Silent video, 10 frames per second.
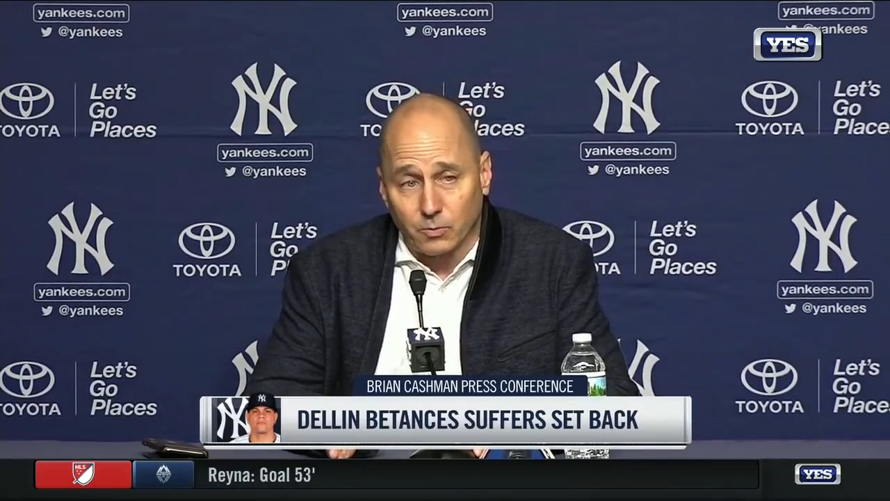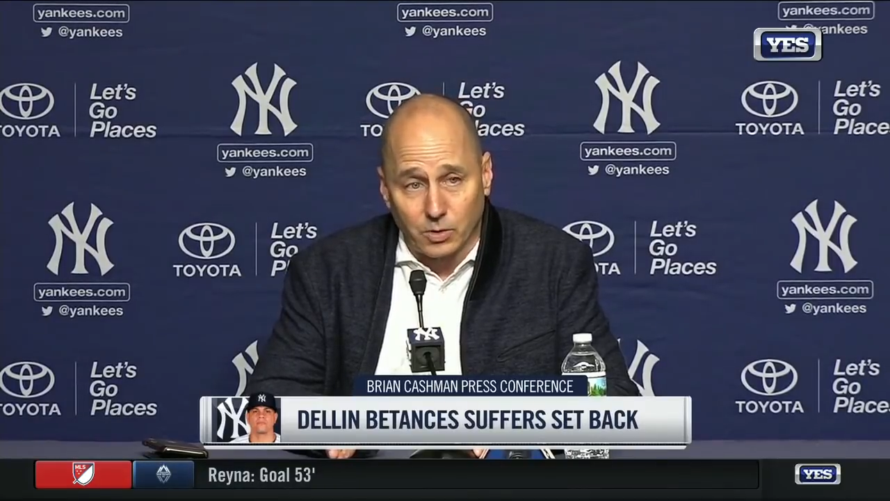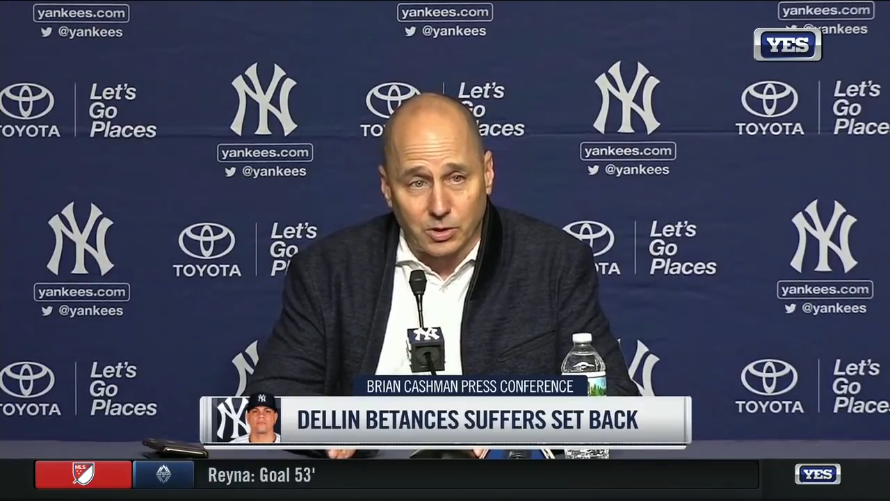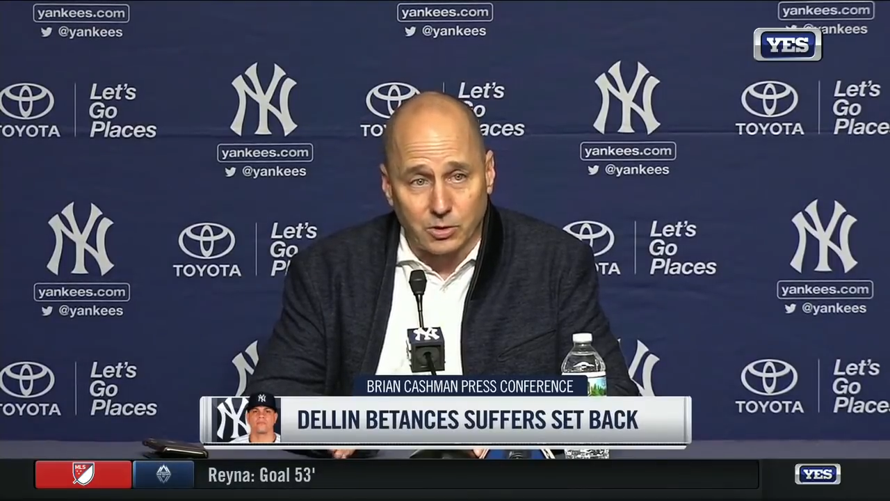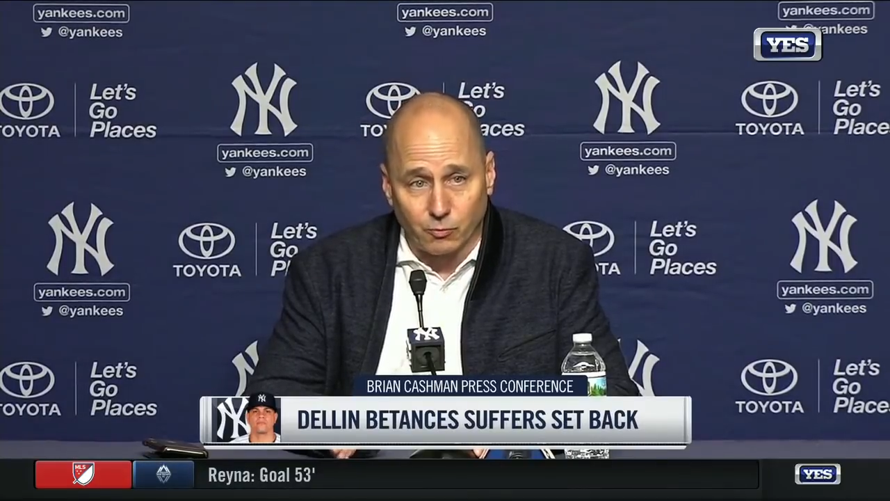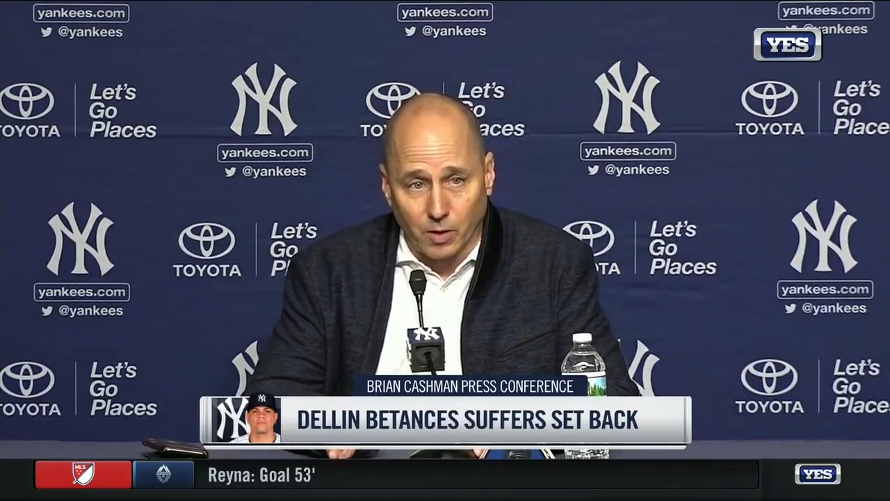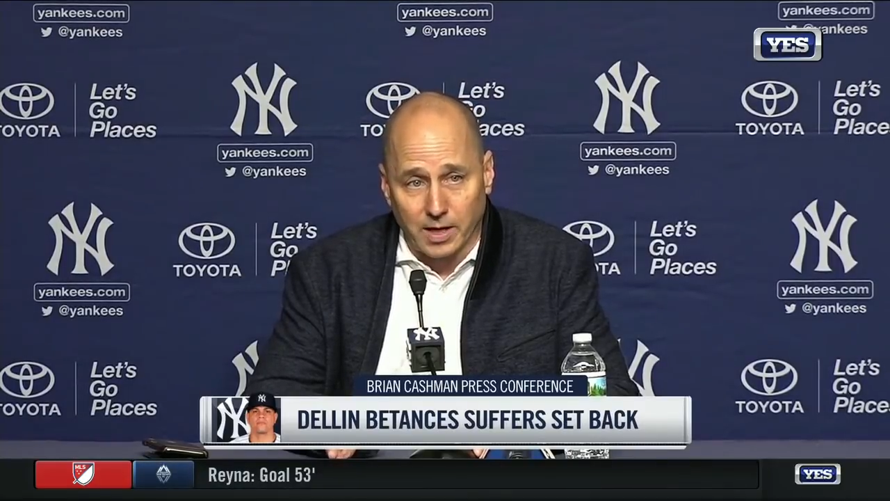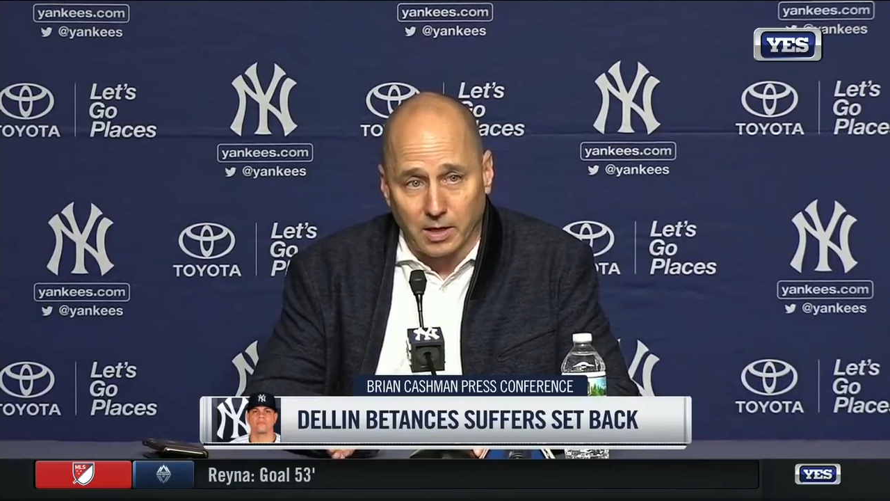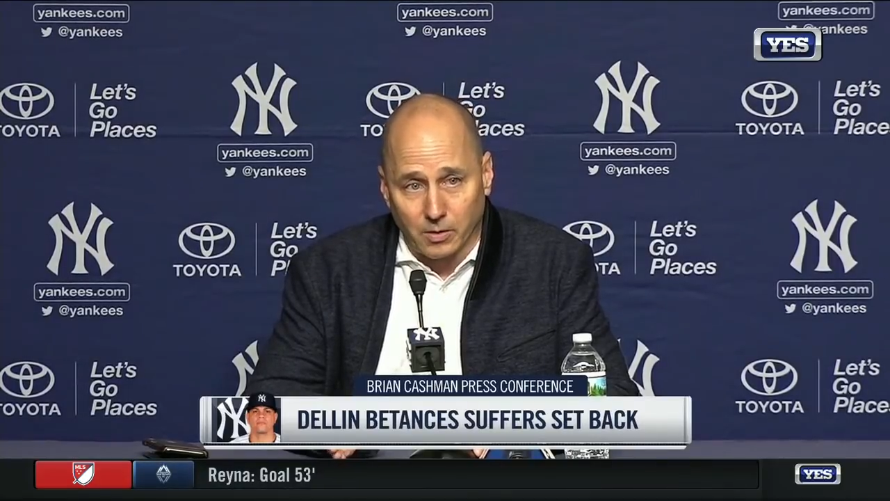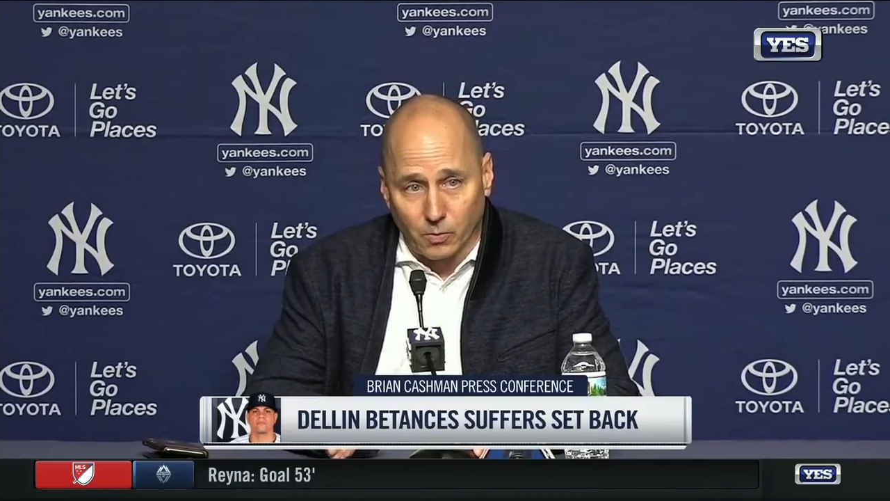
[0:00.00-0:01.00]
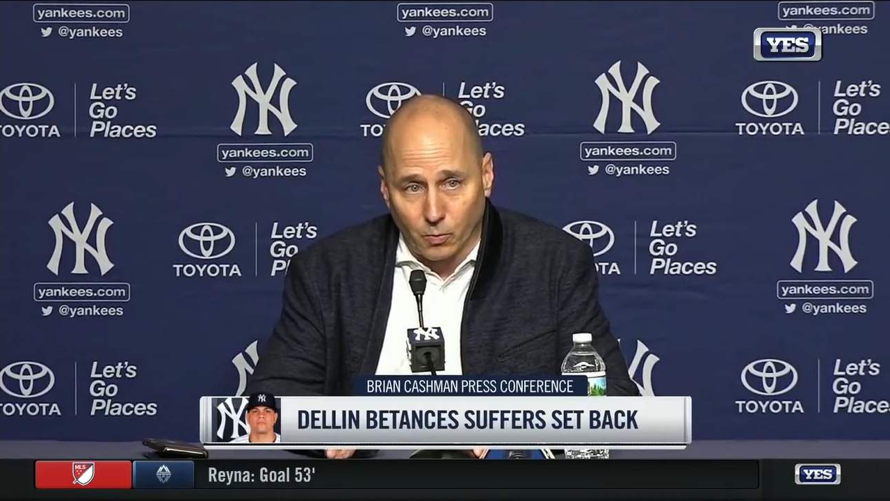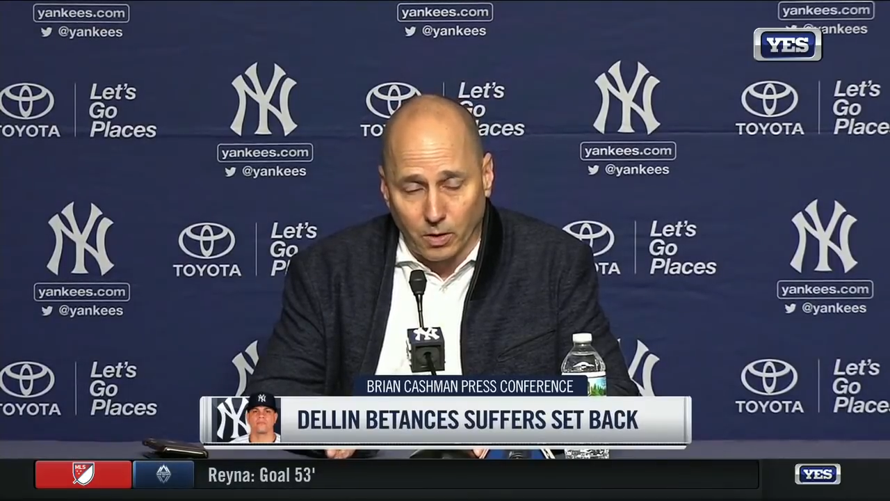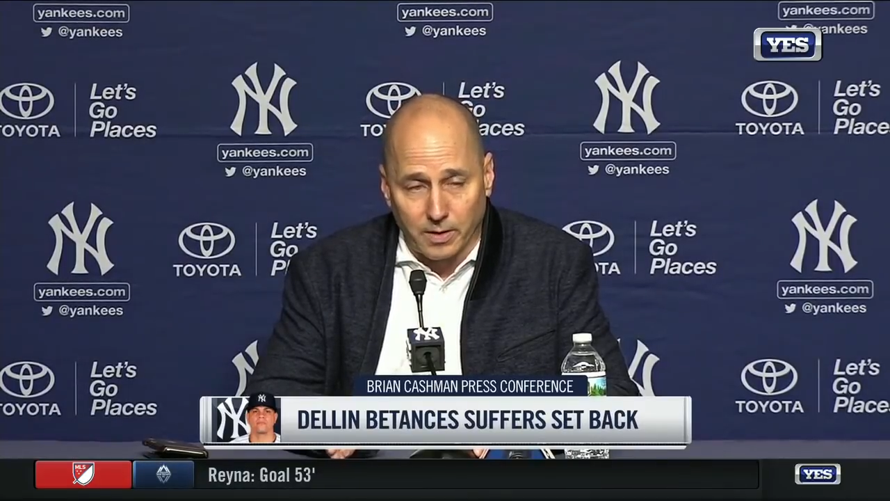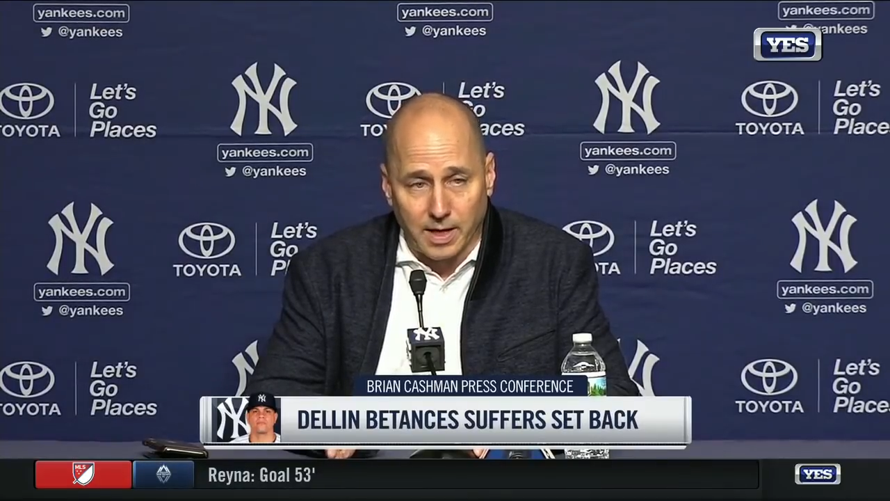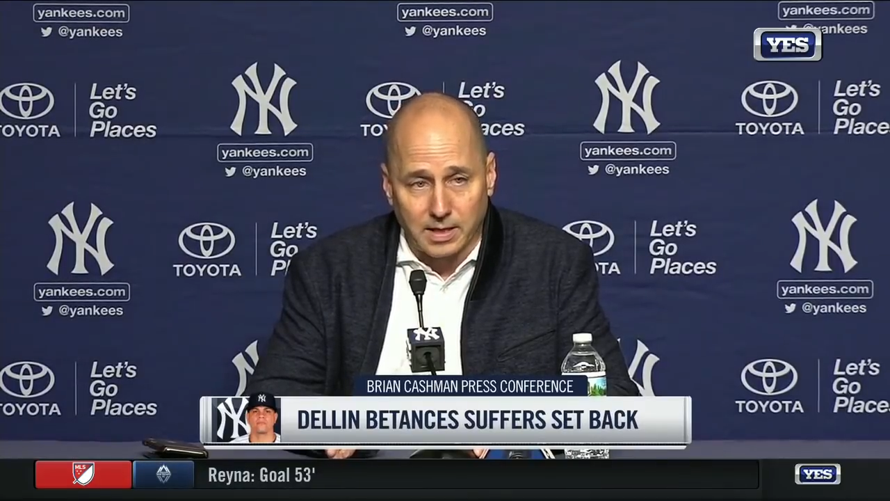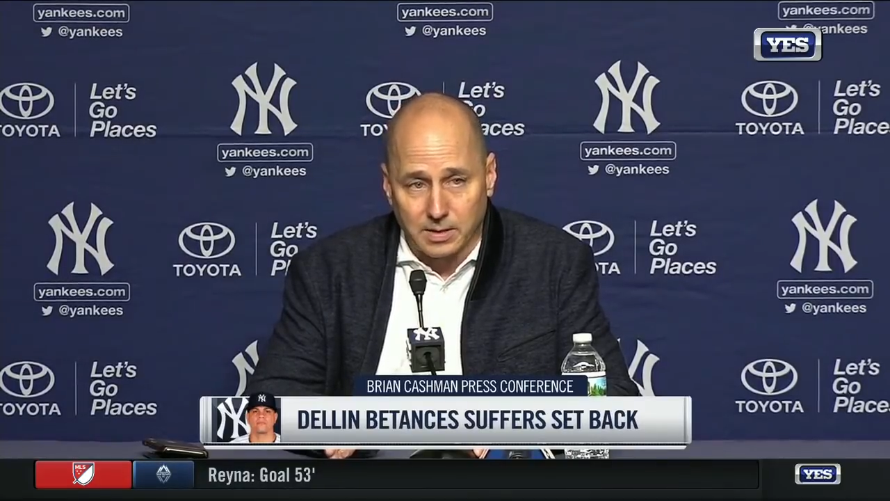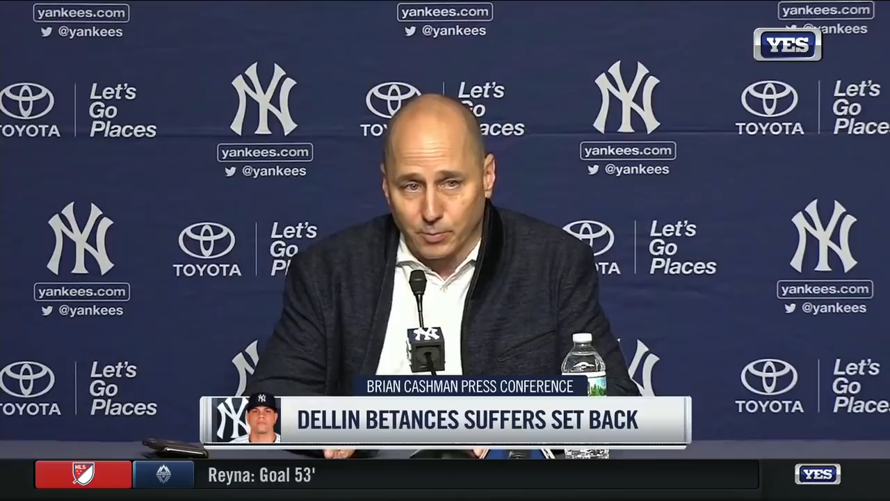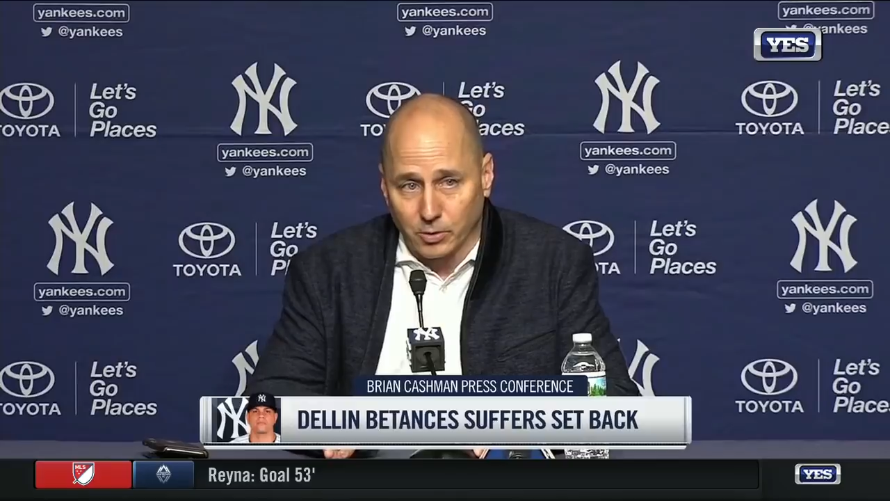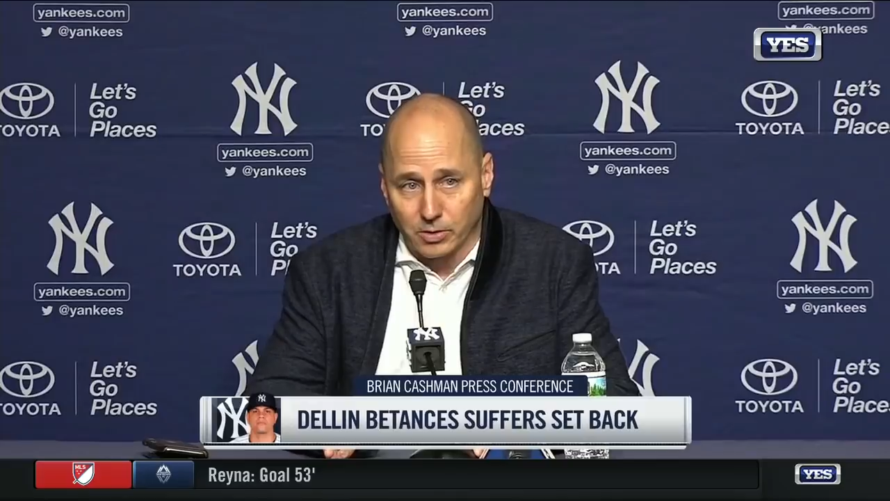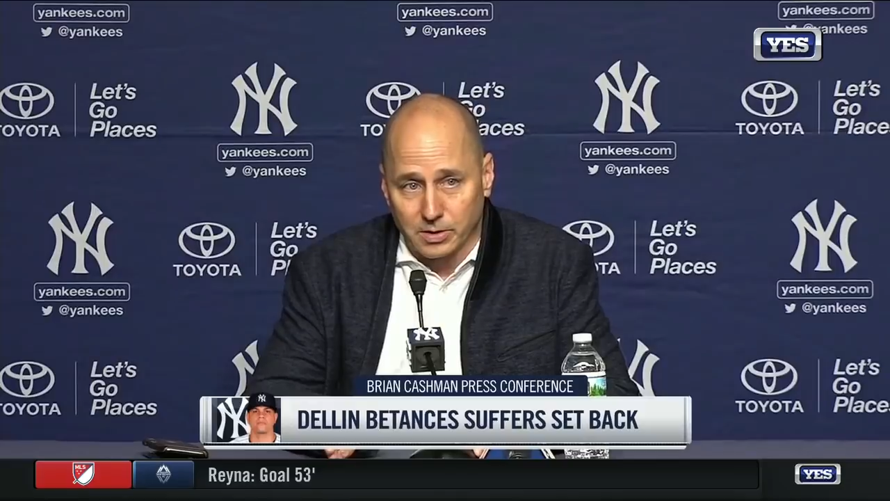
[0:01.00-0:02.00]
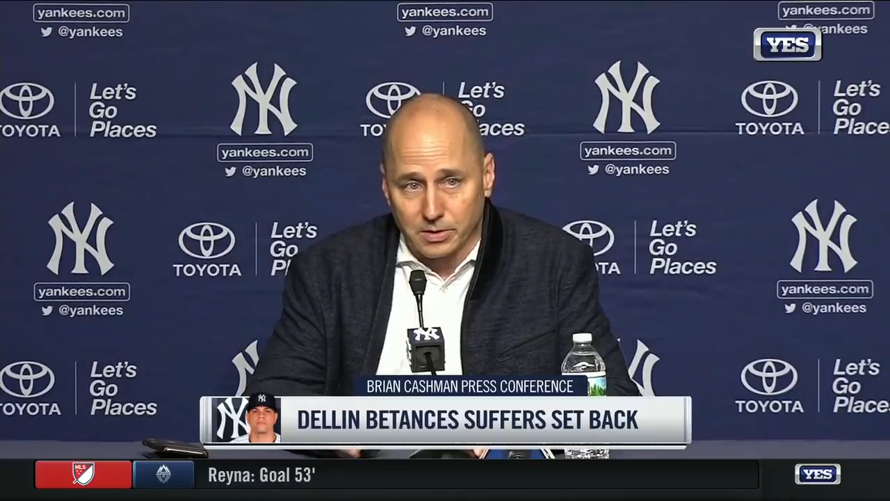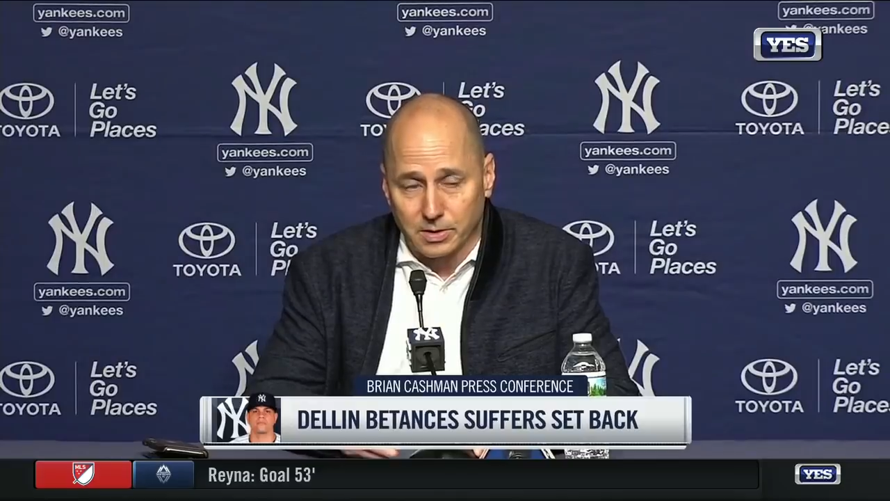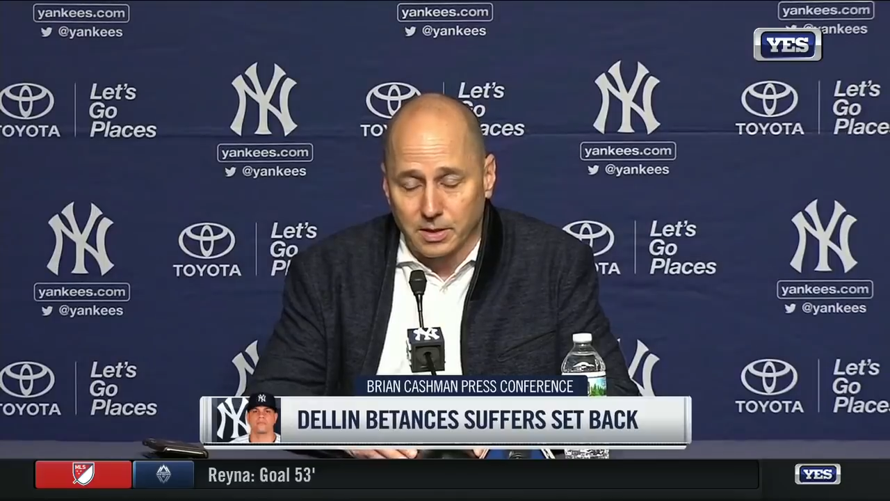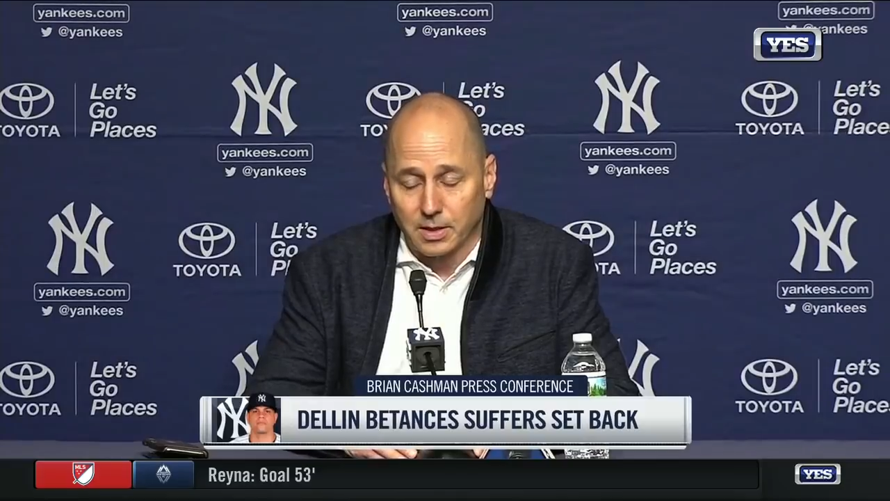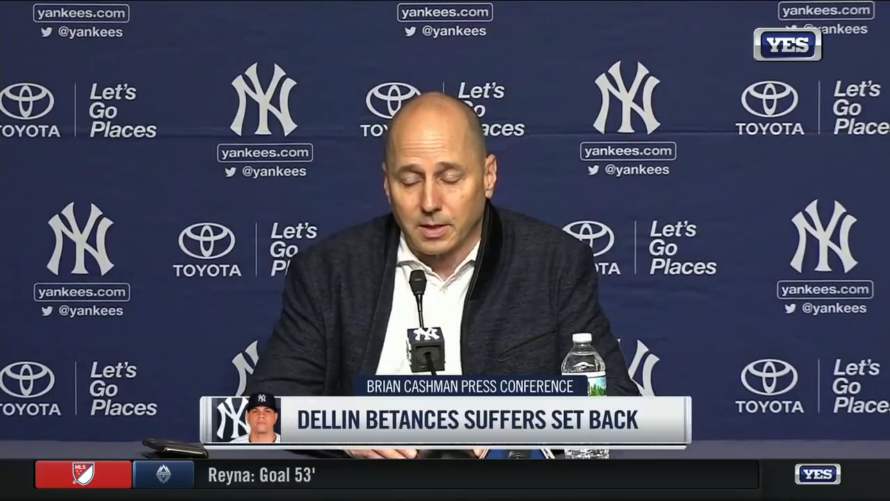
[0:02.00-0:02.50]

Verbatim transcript: which is right where that spur is.